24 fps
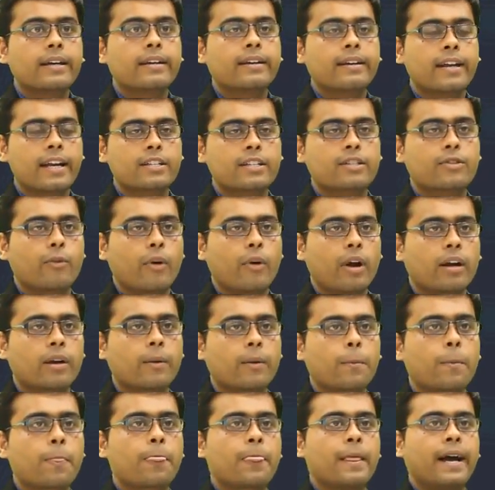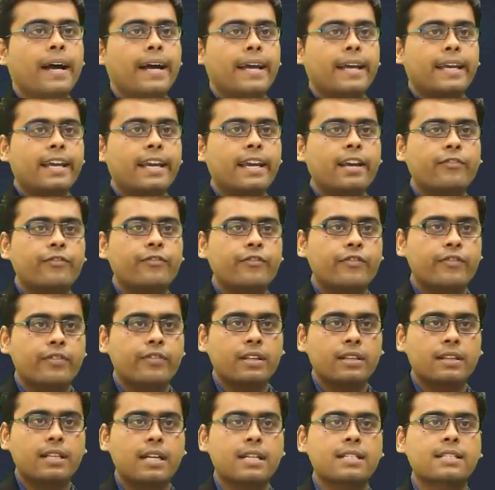Next one. If
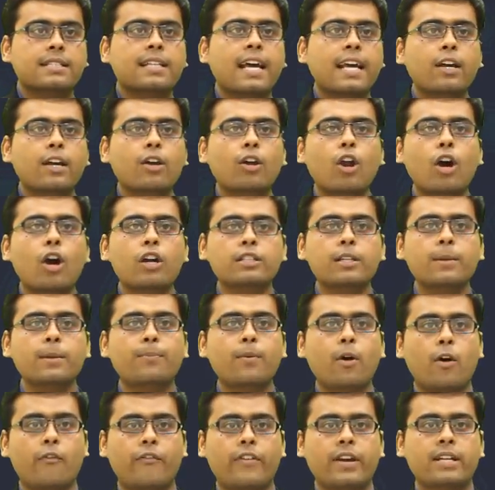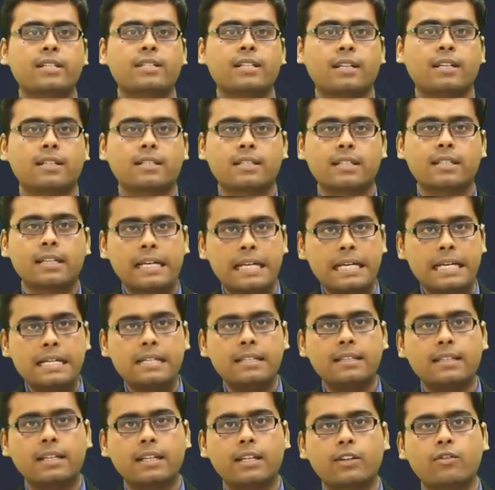the psychology professors
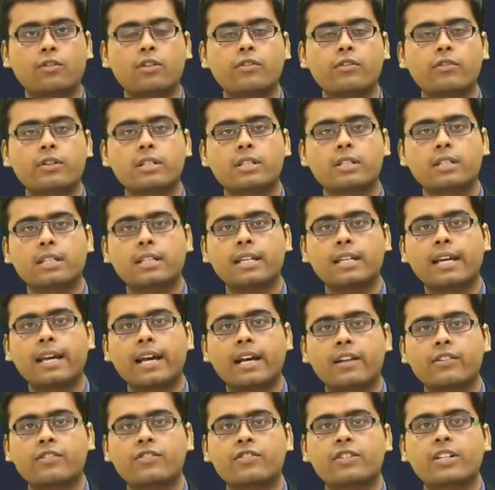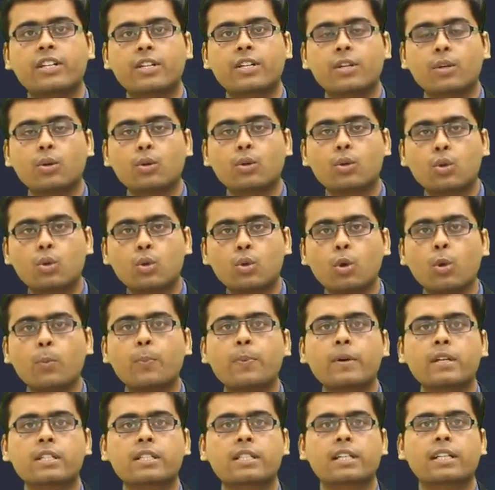in the university constitute
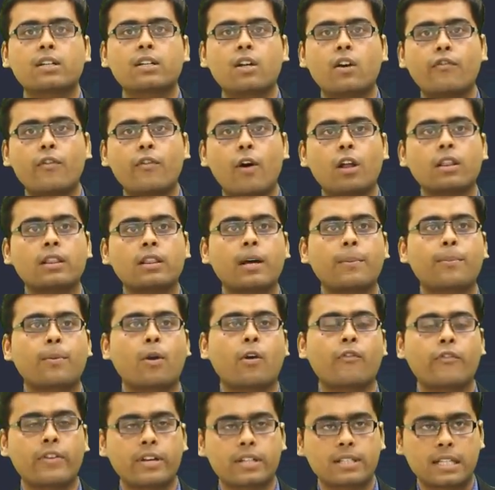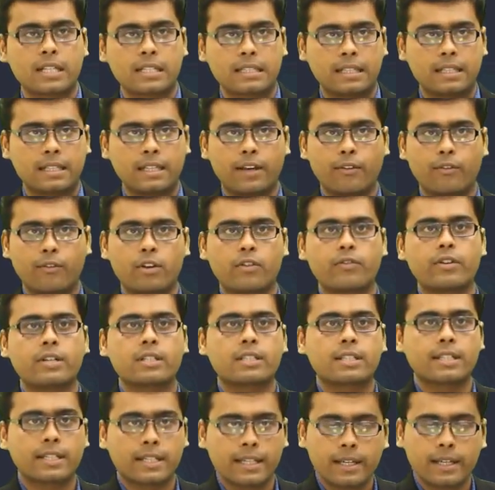2% of all the professors in the
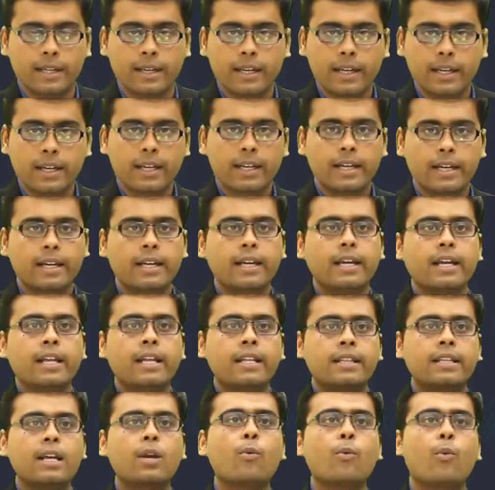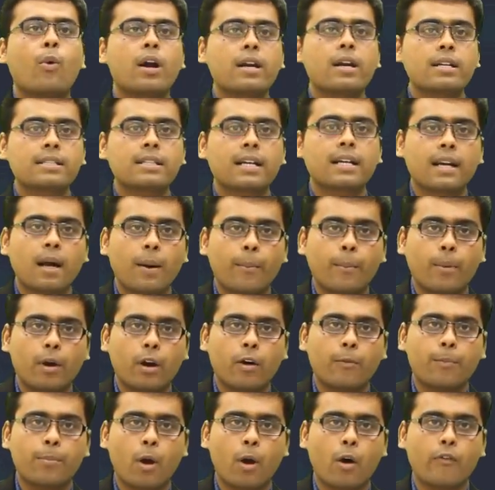university, then what is the number
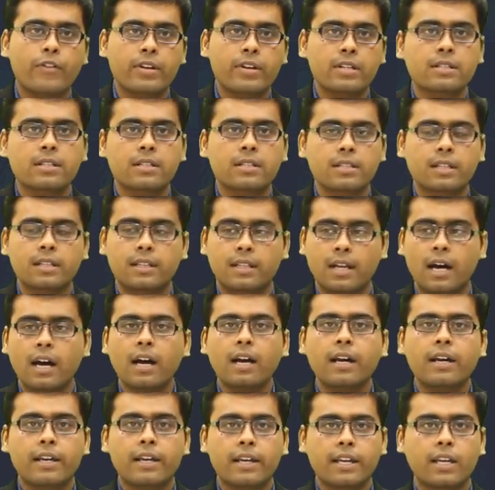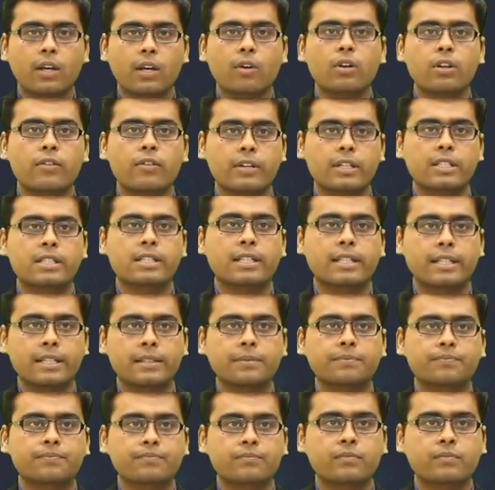of professors in the university?